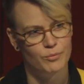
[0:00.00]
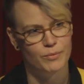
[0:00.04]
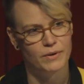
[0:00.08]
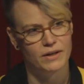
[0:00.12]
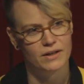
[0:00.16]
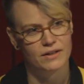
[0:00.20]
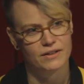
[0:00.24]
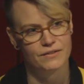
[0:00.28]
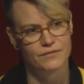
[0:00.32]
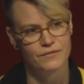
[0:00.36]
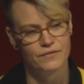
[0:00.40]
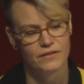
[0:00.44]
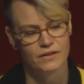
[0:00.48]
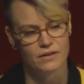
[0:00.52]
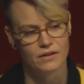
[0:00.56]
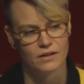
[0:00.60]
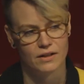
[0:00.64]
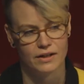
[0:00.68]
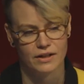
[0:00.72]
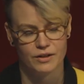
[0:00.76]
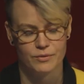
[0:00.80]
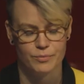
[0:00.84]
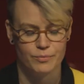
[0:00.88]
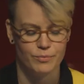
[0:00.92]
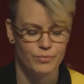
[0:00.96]
but it felt
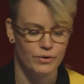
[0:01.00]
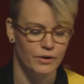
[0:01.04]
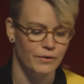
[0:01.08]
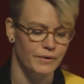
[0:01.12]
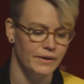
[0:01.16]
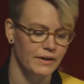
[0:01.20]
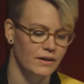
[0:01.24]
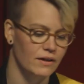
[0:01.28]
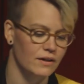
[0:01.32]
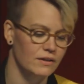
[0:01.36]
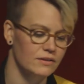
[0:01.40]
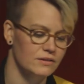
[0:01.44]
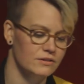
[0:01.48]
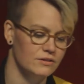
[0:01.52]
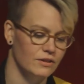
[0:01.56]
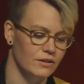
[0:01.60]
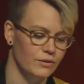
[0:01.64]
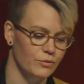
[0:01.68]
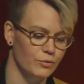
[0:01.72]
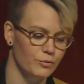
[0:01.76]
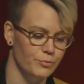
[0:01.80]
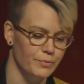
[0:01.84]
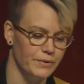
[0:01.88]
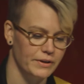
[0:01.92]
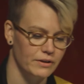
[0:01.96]
like probably not, so it
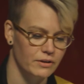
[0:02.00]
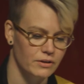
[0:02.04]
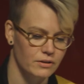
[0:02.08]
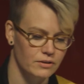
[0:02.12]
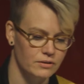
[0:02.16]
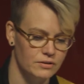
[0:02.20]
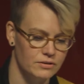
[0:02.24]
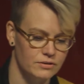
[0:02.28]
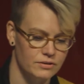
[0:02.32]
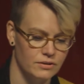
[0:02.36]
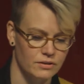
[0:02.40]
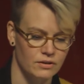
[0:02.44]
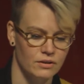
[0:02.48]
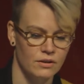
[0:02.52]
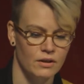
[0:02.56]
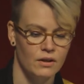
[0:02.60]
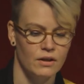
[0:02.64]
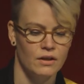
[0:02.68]
would be good to